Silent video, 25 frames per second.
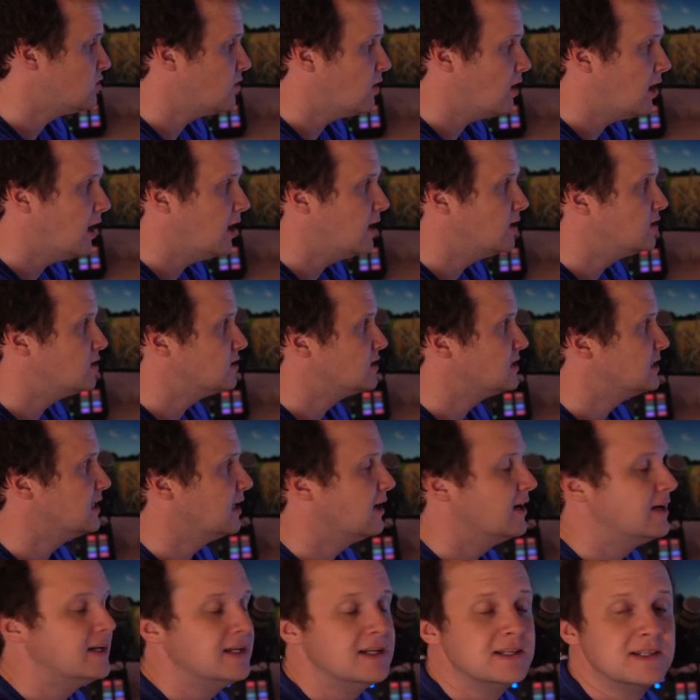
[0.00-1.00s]
uh, just
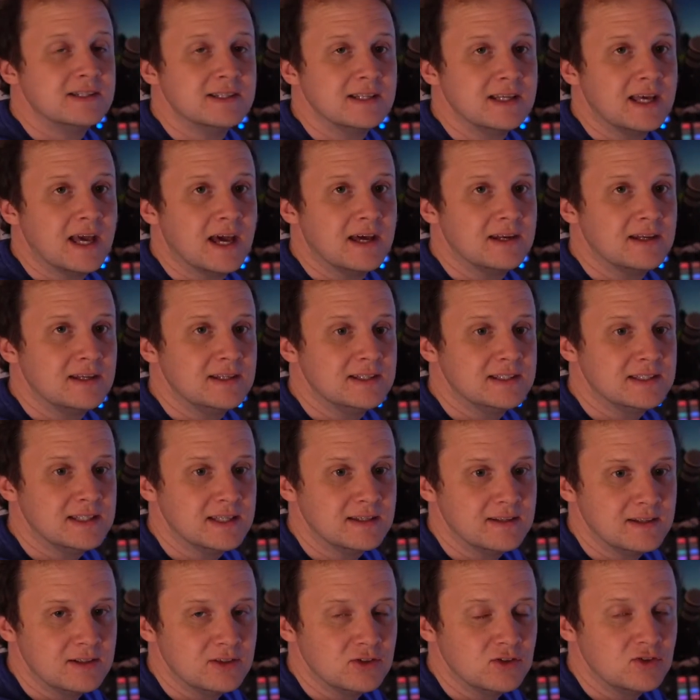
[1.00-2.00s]
slide it into the caddy
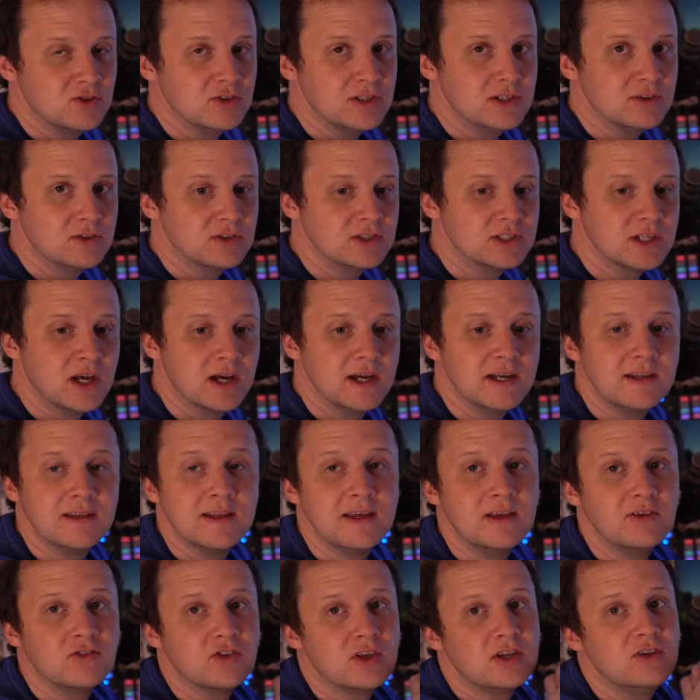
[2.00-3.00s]
stick, these those little side
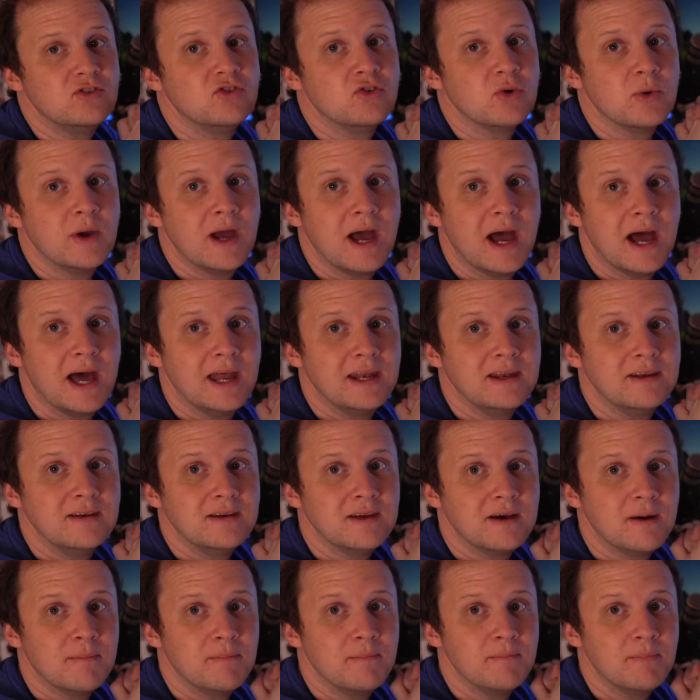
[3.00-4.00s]
things into it,
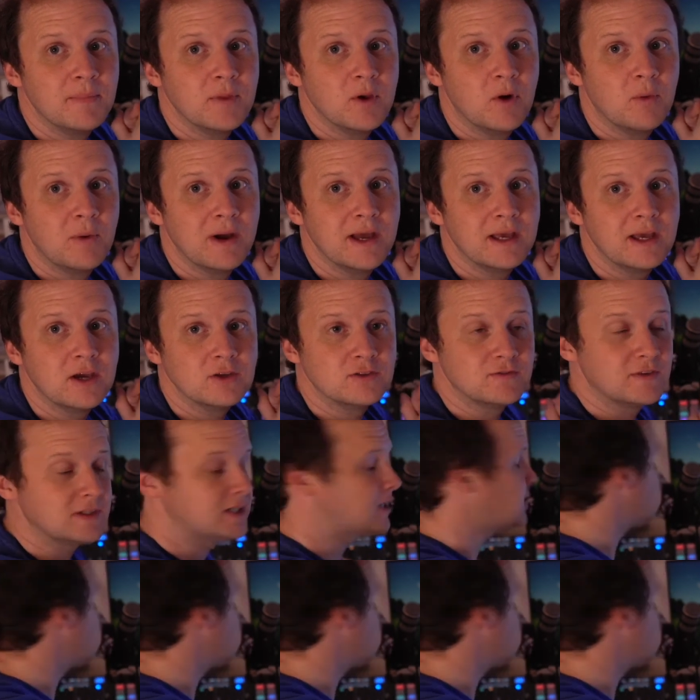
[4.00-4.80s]
and um, away it goes. But I